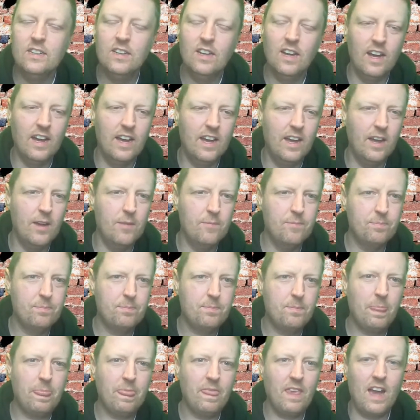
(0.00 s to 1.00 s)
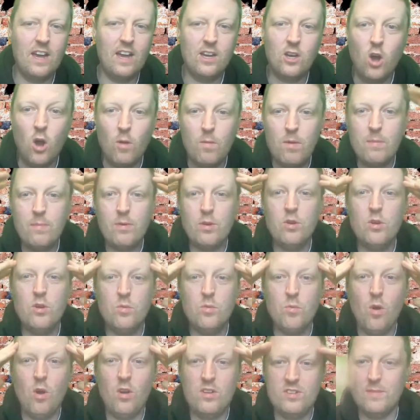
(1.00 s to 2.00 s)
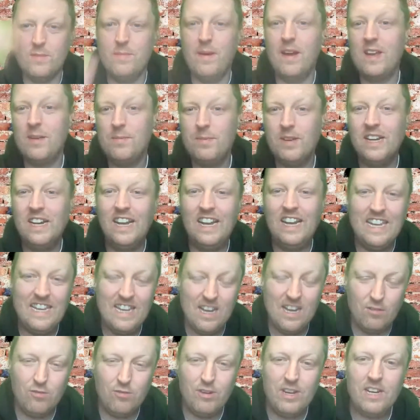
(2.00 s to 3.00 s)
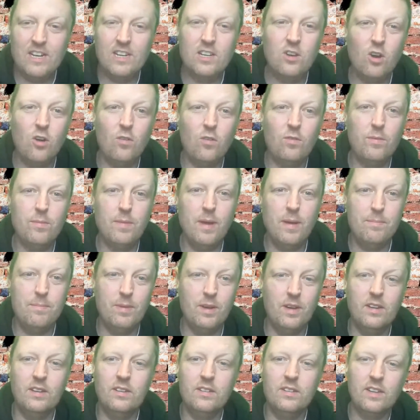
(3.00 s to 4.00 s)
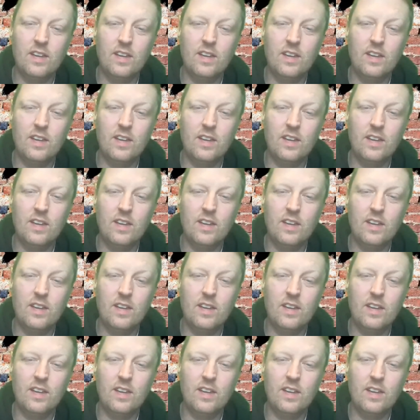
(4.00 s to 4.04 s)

I can't remember who it was. It might have been Lee. I really can't remember.